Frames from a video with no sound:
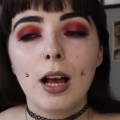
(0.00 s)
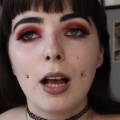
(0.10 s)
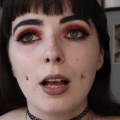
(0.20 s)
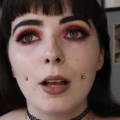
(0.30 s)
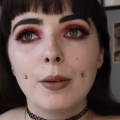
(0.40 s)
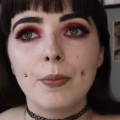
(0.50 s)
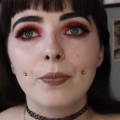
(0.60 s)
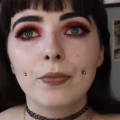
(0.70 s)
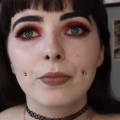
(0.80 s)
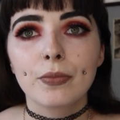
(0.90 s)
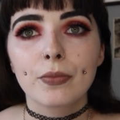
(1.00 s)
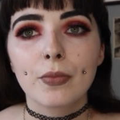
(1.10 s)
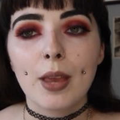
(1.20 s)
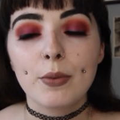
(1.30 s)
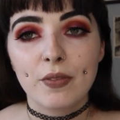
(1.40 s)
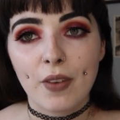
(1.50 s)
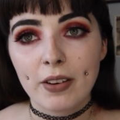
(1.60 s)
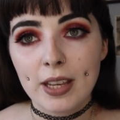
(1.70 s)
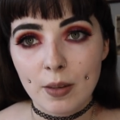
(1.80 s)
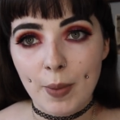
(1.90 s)
it was
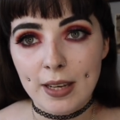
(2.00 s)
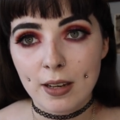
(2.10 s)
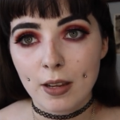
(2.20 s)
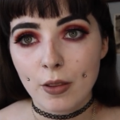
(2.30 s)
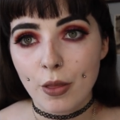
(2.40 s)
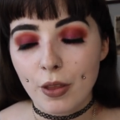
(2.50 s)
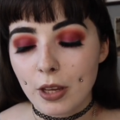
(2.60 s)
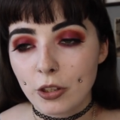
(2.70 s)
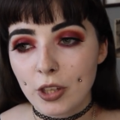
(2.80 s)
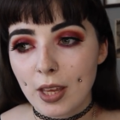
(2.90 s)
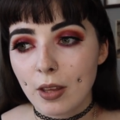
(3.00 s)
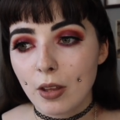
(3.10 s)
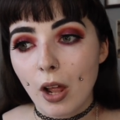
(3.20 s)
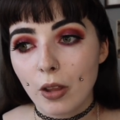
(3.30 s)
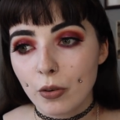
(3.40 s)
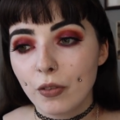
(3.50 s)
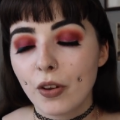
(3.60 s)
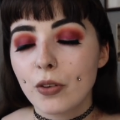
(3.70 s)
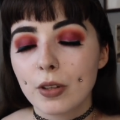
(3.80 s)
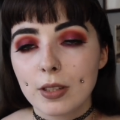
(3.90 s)
very independent in the third year. Your
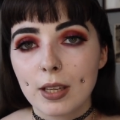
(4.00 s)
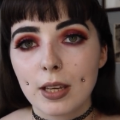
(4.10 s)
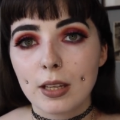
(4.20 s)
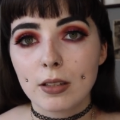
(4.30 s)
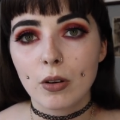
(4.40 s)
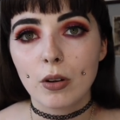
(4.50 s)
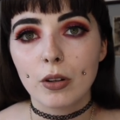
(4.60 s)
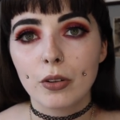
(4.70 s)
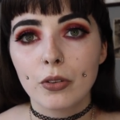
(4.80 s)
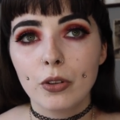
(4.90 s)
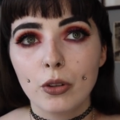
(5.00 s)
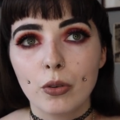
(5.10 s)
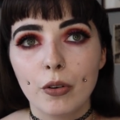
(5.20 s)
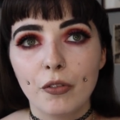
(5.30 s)
focus is on your